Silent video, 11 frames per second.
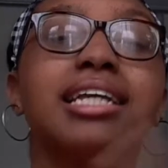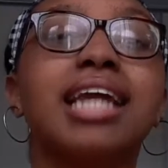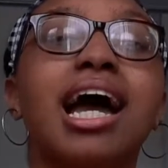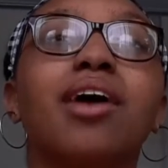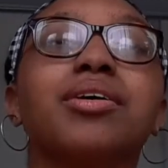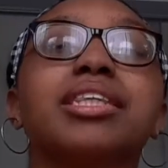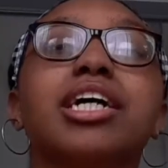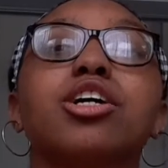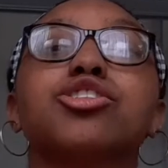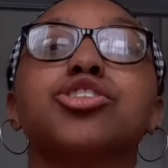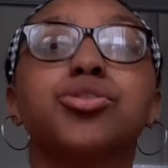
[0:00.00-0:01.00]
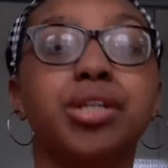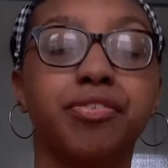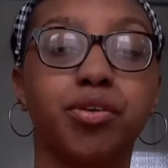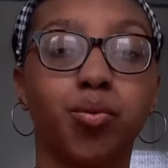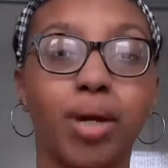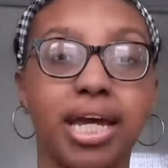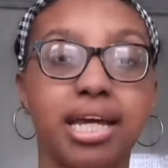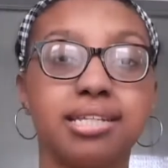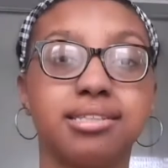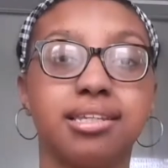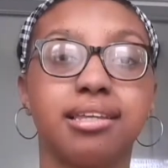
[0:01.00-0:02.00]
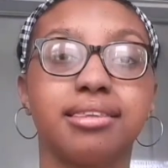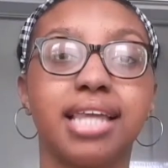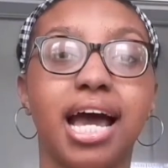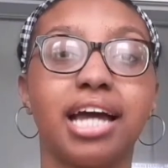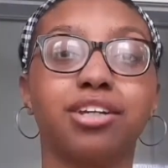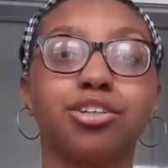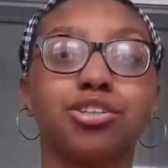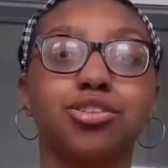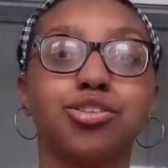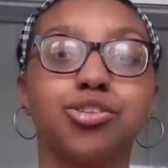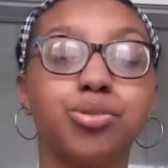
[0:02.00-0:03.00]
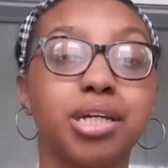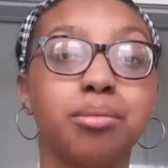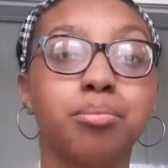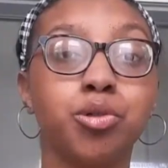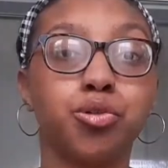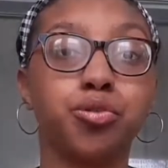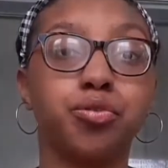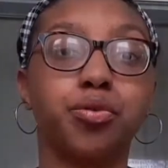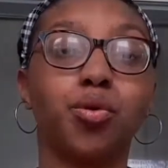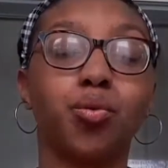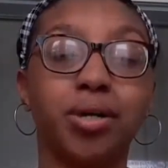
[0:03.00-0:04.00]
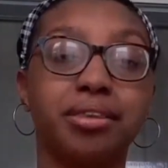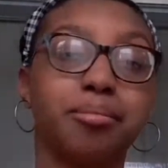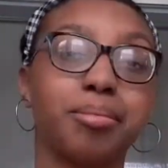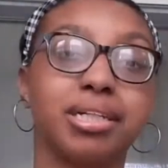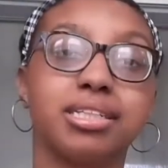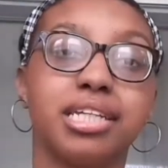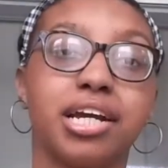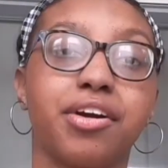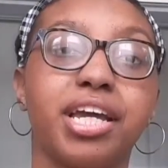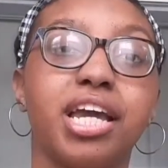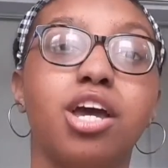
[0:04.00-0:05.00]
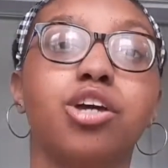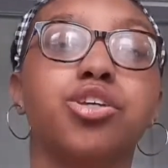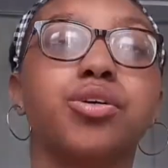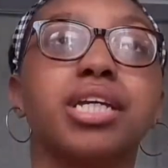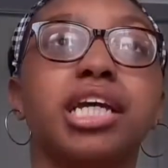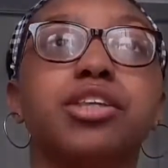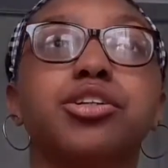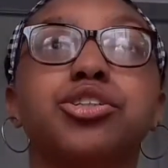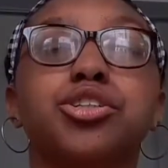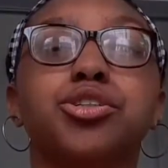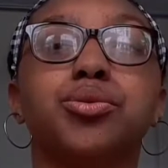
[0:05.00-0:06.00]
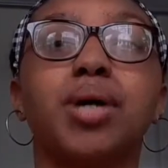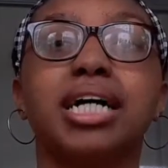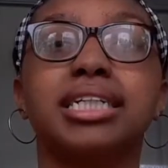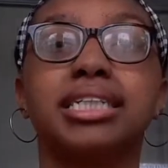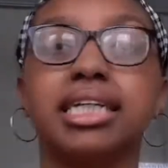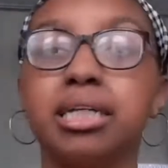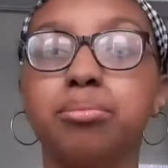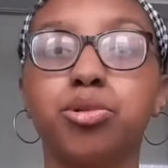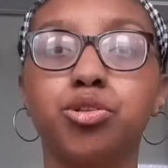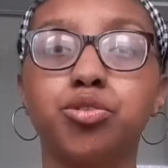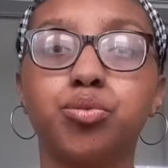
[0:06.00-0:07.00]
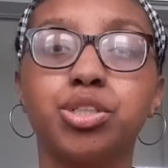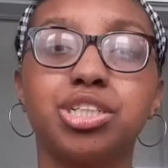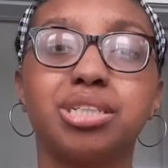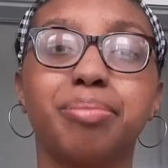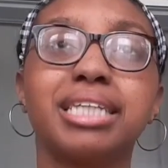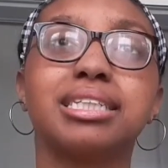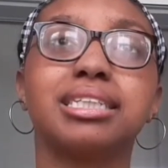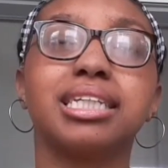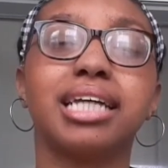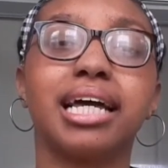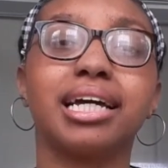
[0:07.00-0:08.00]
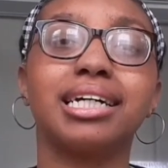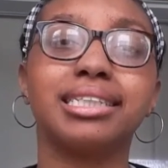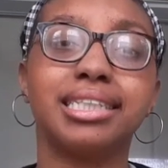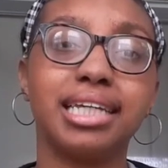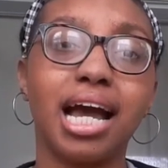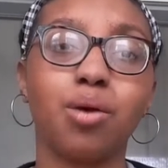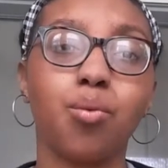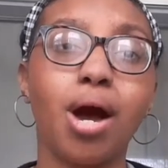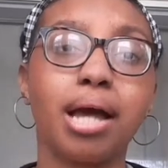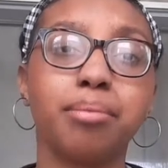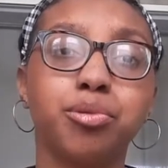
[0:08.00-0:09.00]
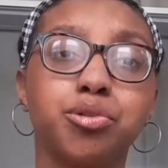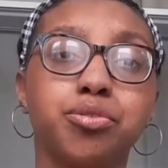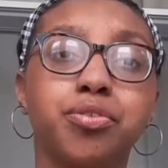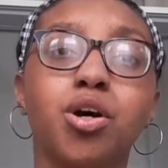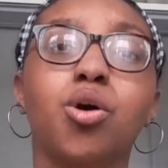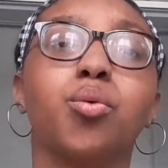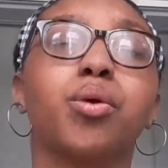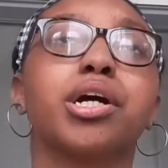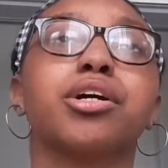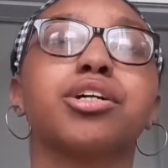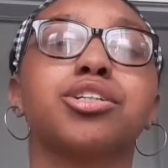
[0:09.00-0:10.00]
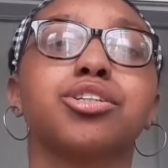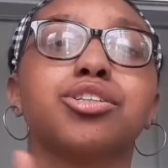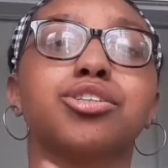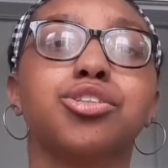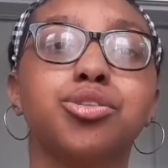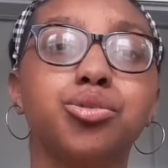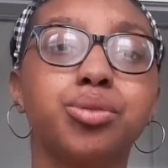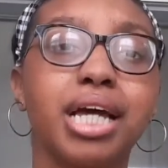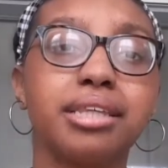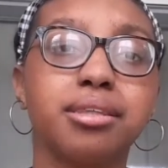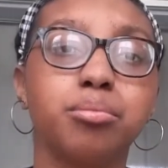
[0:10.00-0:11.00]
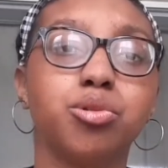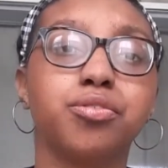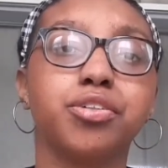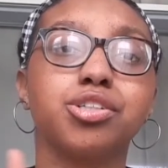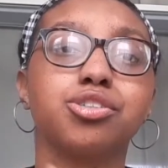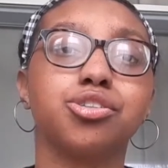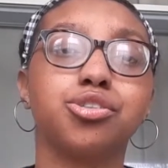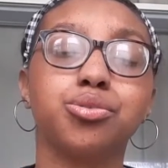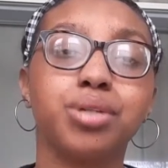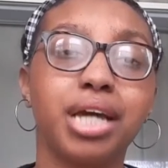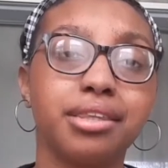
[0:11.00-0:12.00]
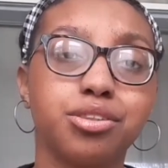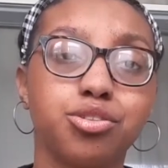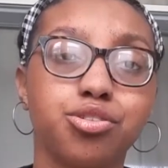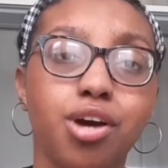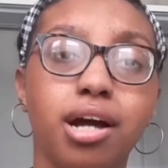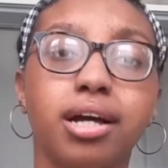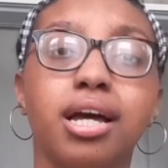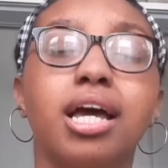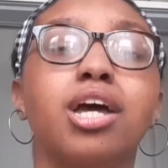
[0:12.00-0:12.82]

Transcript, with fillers: Now, there are two different ways that you can move with the military. You can either do a DITY move, which is basically like a DIY move where you get the movers, you get the truck,